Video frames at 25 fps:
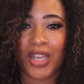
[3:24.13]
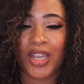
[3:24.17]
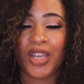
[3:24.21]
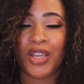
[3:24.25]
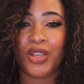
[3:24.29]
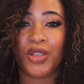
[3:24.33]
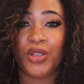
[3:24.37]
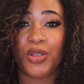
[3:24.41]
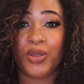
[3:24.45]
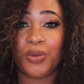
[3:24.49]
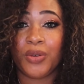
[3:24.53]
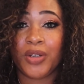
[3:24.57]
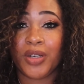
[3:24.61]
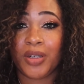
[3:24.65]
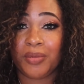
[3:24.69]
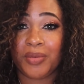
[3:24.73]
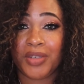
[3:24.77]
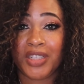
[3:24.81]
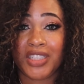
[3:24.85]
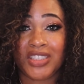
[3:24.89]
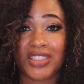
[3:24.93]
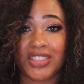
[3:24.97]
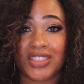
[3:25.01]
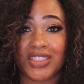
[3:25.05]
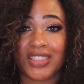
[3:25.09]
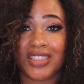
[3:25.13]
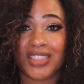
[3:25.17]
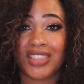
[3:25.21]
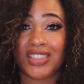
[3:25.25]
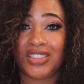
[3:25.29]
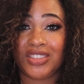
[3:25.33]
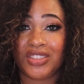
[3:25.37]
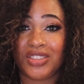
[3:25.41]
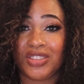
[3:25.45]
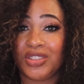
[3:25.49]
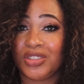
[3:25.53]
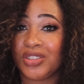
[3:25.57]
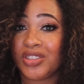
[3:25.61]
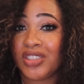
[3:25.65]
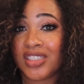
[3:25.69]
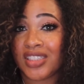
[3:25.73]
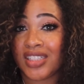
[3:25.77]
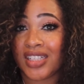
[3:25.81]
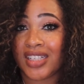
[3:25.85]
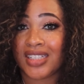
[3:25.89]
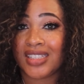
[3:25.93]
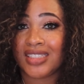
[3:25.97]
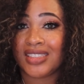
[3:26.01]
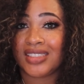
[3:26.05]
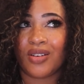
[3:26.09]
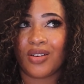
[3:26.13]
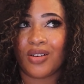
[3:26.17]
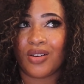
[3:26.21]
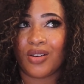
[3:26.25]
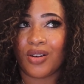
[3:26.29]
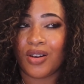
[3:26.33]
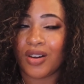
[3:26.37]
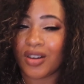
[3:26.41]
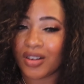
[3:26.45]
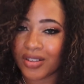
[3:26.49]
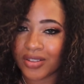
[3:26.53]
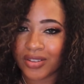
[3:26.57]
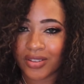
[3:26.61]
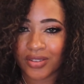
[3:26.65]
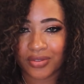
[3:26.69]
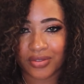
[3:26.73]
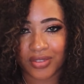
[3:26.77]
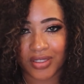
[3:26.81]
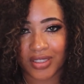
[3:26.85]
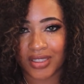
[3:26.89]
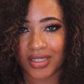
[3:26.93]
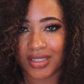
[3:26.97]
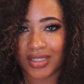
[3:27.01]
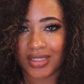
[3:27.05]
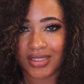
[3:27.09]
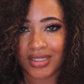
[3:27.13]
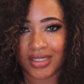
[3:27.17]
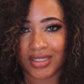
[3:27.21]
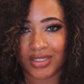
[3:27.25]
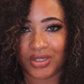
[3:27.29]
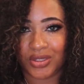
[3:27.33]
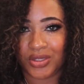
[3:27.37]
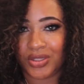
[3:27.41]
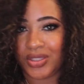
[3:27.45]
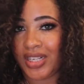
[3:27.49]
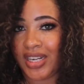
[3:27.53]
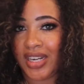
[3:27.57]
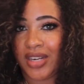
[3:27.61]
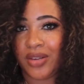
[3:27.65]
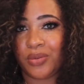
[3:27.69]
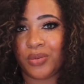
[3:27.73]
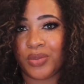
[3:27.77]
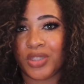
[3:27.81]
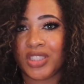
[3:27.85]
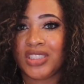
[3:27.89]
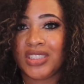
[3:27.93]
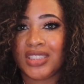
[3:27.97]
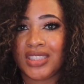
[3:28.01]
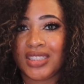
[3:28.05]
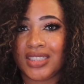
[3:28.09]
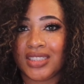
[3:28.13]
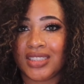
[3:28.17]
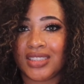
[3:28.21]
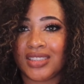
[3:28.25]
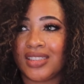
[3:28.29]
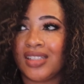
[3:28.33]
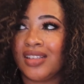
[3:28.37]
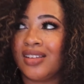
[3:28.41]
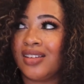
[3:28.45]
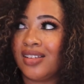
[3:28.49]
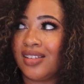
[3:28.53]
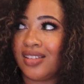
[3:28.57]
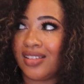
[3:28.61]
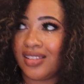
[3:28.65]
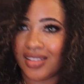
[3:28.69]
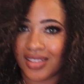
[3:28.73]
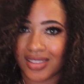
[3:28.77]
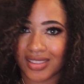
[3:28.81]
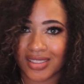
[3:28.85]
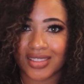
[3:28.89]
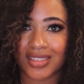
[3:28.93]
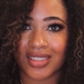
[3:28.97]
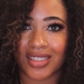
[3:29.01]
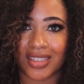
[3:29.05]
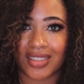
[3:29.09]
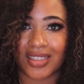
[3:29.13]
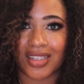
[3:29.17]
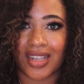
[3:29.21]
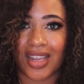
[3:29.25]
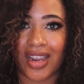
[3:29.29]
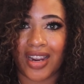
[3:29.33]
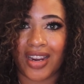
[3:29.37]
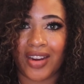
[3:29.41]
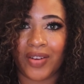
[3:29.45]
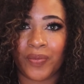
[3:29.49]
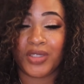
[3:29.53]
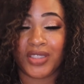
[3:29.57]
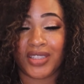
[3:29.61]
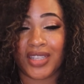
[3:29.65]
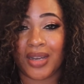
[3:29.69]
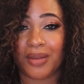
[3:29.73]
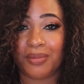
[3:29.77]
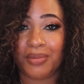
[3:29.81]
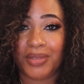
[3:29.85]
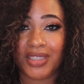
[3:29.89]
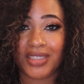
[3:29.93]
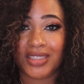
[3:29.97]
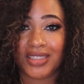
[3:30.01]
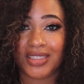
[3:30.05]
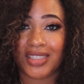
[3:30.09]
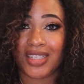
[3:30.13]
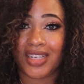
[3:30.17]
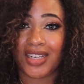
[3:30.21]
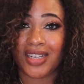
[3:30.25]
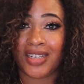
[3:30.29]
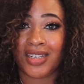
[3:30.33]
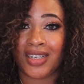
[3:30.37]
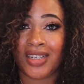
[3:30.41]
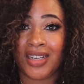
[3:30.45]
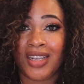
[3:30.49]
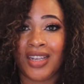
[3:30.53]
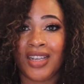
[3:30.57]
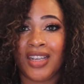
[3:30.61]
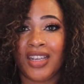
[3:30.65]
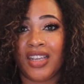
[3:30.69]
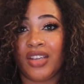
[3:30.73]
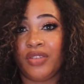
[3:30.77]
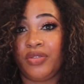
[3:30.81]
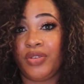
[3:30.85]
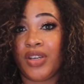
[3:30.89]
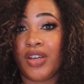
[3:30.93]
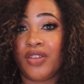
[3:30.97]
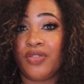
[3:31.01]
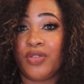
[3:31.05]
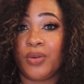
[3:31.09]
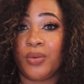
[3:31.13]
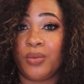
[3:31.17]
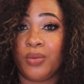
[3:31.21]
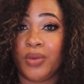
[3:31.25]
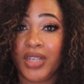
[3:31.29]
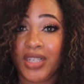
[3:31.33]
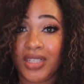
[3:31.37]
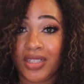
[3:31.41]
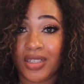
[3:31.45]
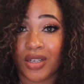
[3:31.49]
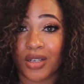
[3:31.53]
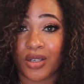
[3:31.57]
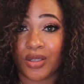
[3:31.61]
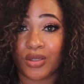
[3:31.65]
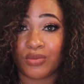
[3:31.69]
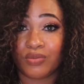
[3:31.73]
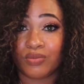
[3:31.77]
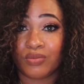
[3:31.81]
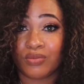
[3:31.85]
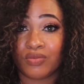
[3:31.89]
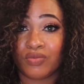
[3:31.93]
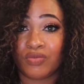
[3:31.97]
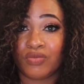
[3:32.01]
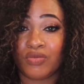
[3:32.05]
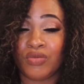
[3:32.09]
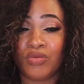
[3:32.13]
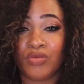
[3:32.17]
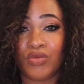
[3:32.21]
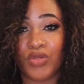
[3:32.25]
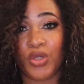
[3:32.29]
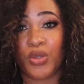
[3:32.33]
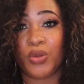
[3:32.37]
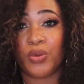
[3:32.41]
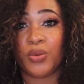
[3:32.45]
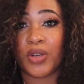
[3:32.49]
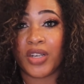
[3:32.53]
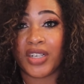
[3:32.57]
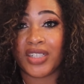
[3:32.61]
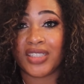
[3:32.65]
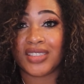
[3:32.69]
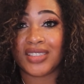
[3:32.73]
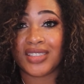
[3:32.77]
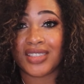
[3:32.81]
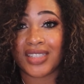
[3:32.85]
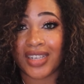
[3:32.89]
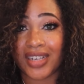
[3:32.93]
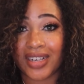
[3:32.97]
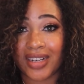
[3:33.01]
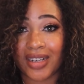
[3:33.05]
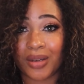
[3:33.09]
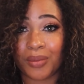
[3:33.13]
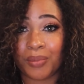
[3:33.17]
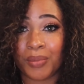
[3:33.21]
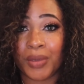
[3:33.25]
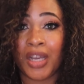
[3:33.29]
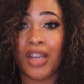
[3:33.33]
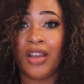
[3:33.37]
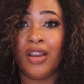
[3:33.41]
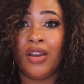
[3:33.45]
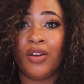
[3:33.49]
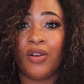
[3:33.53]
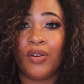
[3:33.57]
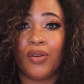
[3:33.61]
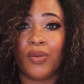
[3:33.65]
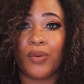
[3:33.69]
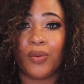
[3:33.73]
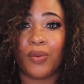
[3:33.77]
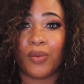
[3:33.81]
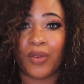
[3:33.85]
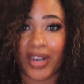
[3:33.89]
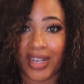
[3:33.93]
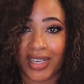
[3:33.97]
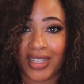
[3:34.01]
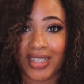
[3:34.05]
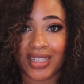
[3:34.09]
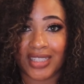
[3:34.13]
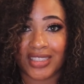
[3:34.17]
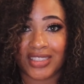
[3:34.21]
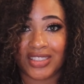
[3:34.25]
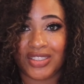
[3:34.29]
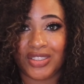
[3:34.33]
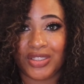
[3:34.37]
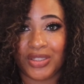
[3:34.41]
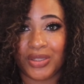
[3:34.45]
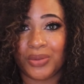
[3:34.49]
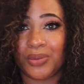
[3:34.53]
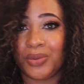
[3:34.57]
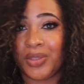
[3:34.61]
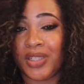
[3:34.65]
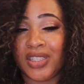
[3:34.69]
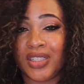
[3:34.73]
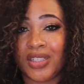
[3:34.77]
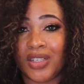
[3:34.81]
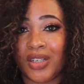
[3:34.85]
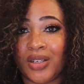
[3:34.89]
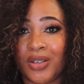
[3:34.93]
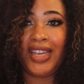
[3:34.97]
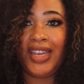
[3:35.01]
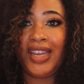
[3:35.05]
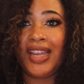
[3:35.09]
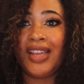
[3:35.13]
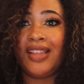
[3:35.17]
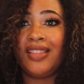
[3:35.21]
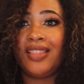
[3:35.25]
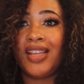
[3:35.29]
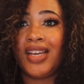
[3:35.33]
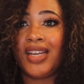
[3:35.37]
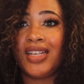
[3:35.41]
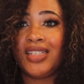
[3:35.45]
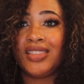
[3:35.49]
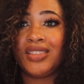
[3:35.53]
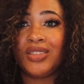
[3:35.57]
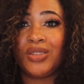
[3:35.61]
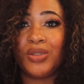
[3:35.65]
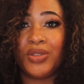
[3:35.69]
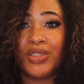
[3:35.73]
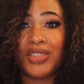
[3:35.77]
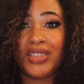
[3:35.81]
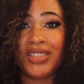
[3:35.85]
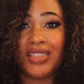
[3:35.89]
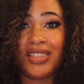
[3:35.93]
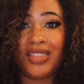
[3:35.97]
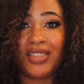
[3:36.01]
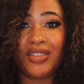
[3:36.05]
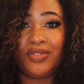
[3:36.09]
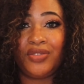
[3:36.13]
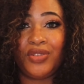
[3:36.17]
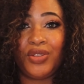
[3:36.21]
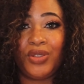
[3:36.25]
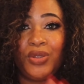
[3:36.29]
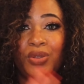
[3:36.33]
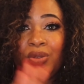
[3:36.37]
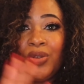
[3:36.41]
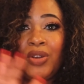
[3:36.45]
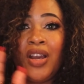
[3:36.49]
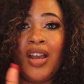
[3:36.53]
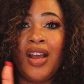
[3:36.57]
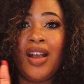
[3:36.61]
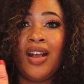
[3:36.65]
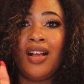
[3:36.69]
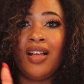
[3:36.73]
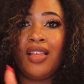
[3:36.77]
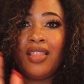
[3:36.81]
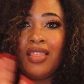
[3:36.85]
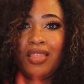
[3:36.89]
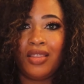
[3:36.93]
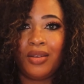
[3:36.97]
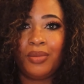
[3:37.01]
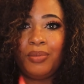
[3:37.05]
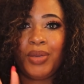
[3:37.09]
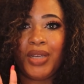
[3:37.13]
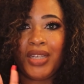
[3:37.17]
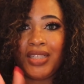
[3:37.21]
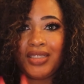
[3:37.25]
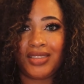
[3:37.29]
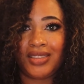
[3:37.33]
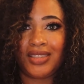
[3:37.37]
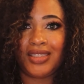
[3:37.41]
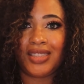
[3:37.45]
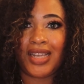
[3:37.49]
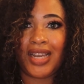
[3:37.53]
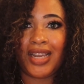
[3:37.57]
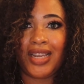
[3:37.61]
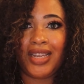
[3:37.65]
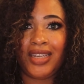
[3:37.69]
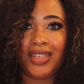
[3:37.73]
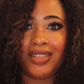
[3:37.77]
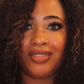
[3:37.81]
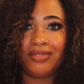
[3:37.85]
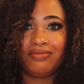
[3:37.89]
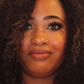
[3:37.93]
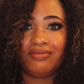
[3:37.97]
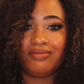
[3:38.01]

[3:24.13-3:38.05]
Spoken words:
You want to make sure that you utilize all of the free things that you can, which is the sunlight. That being said, if you have a window, you want to set up right next to your window, and that is going to give you the best light.